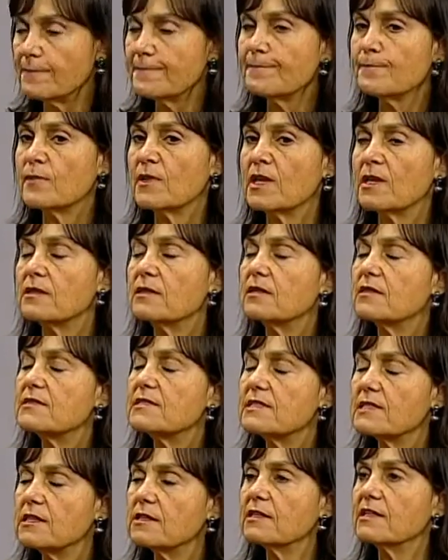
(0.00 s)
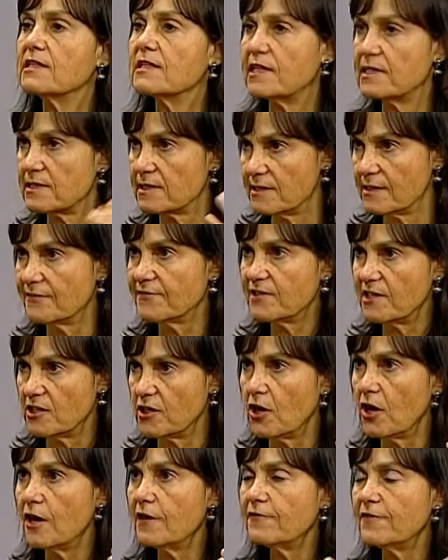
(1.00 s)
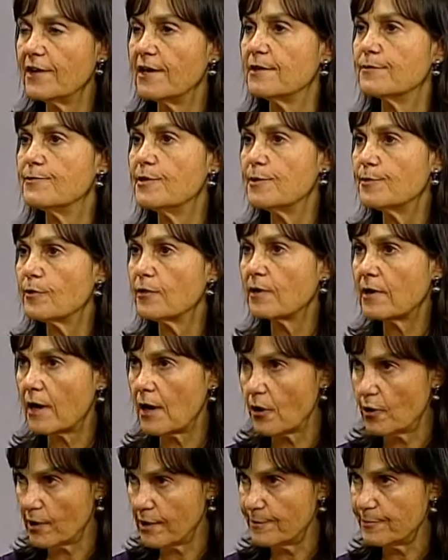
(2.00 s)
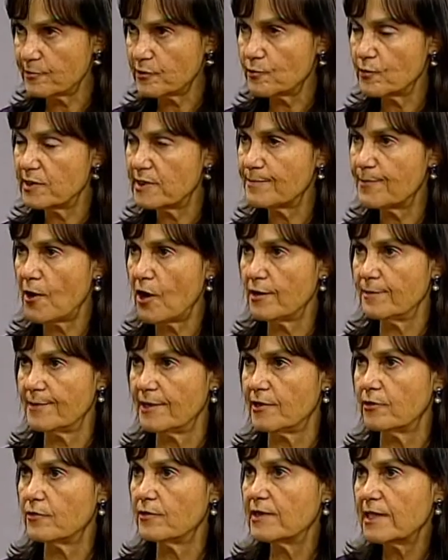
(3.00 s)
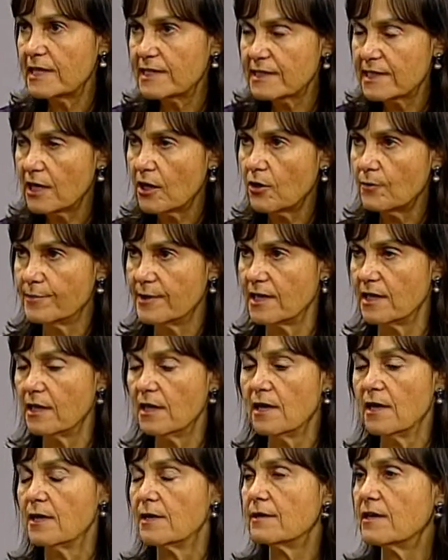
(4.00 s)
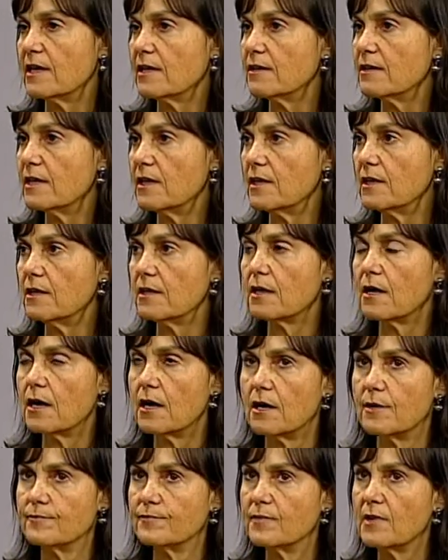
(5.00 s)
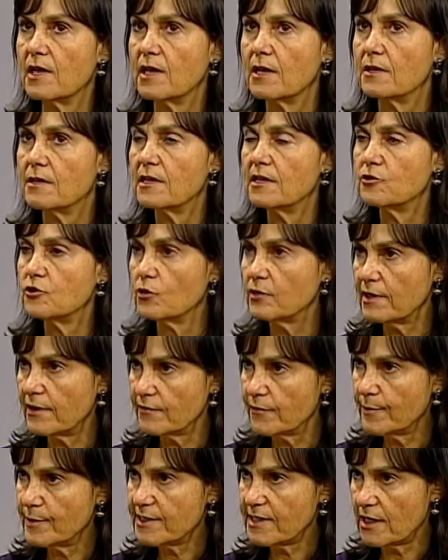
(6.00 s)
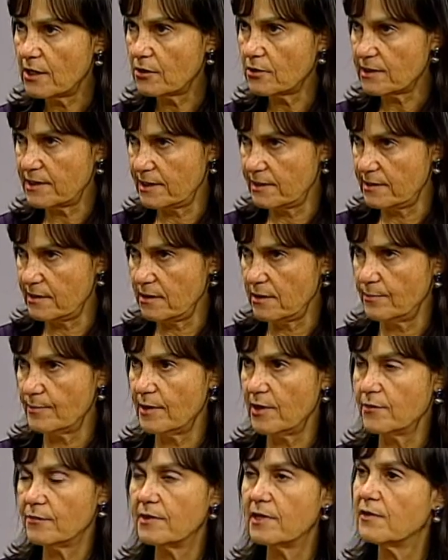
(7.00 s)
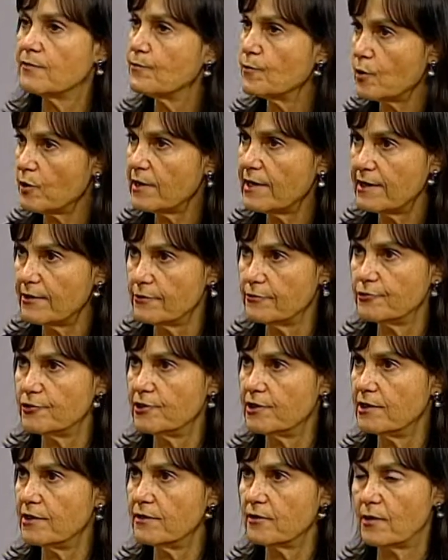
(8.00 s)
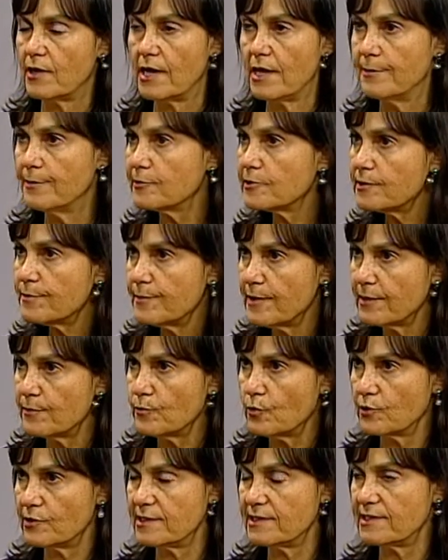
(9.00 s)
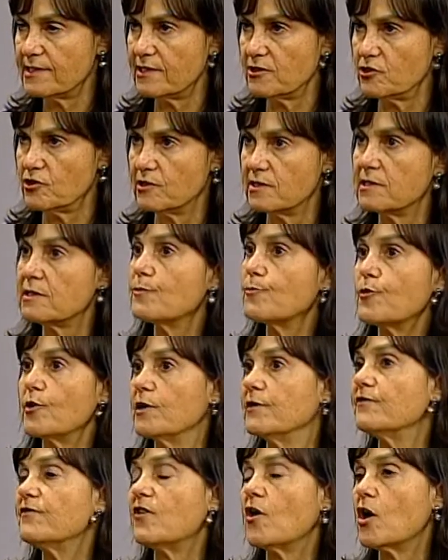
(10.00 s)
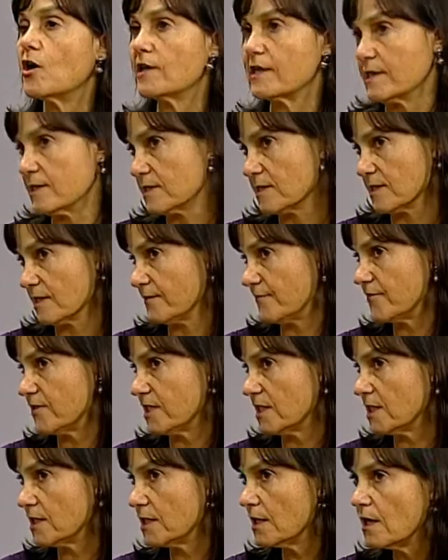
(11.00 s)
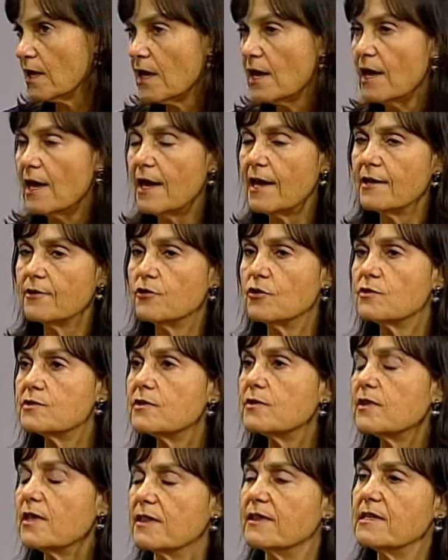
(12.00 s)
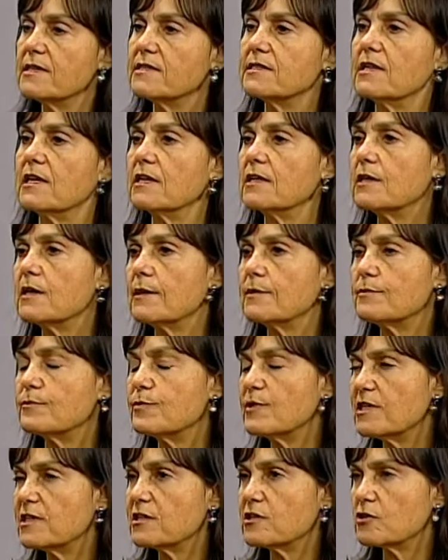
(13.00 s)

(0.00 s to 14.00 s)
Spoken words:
out, the ceiling gets lifted off and people are able to respond better. And they tell me that they don't have the metallic taste in their mouth, they have more energy, they're able to make more decisions, the brain fog has lifted. And those are the things that I get